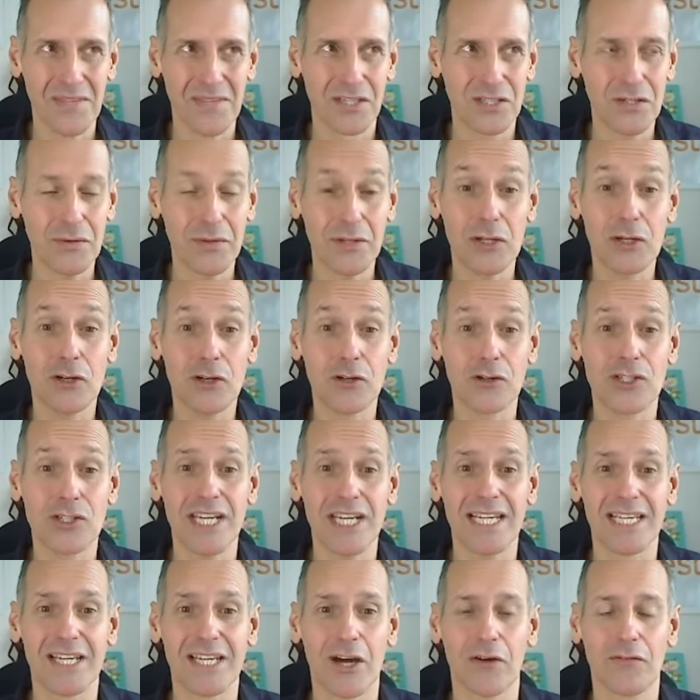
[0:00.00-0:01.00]
do a
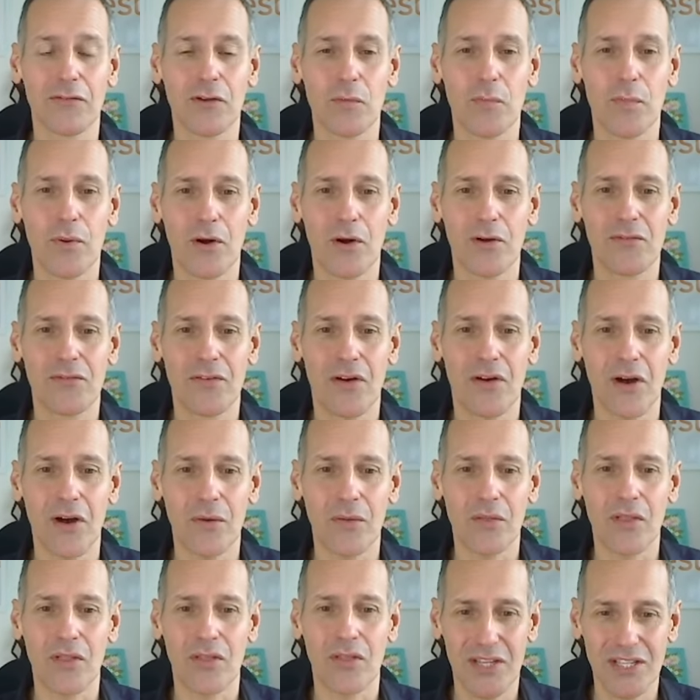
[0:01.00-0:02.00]
critique of your
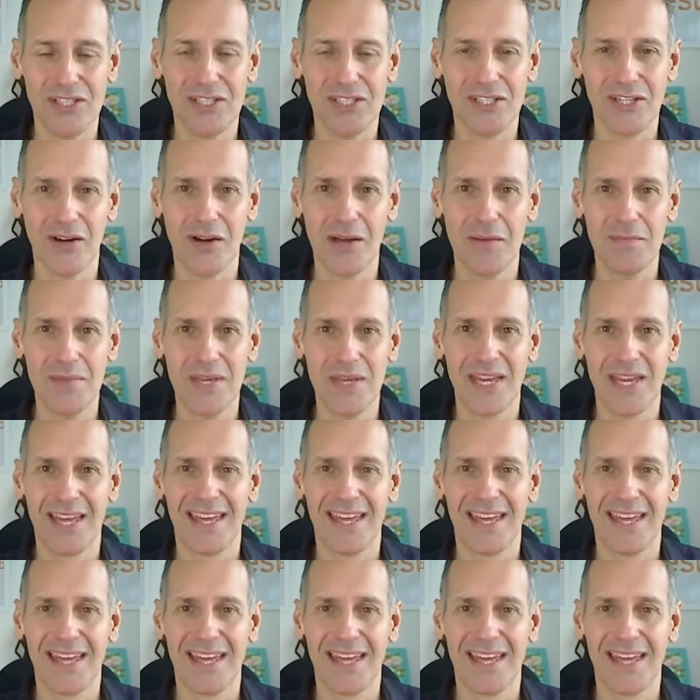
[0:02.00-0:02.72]
profile this time